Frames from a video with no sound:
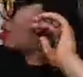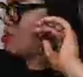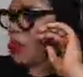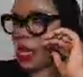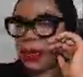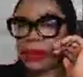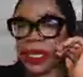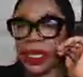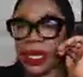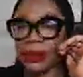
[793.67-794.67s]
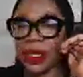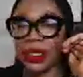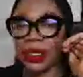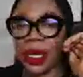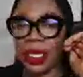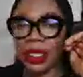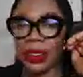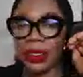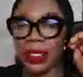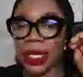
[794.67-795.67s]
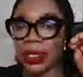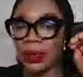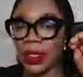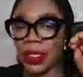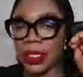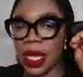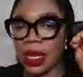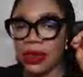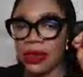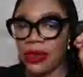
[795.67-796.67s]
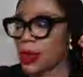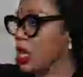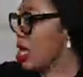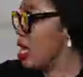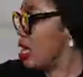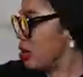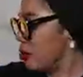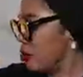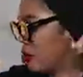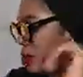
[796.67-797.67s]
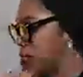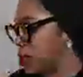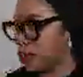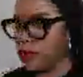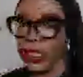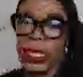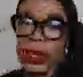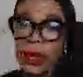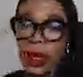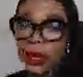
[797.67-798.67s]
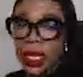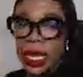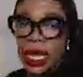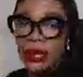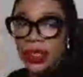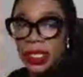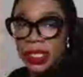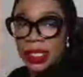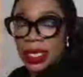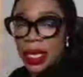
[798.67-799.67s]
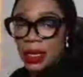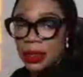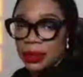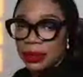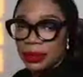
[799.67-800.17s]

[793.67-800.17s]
Pardon me, I'm just trying to set up this channel for live. This is the first time we're going live on this channel.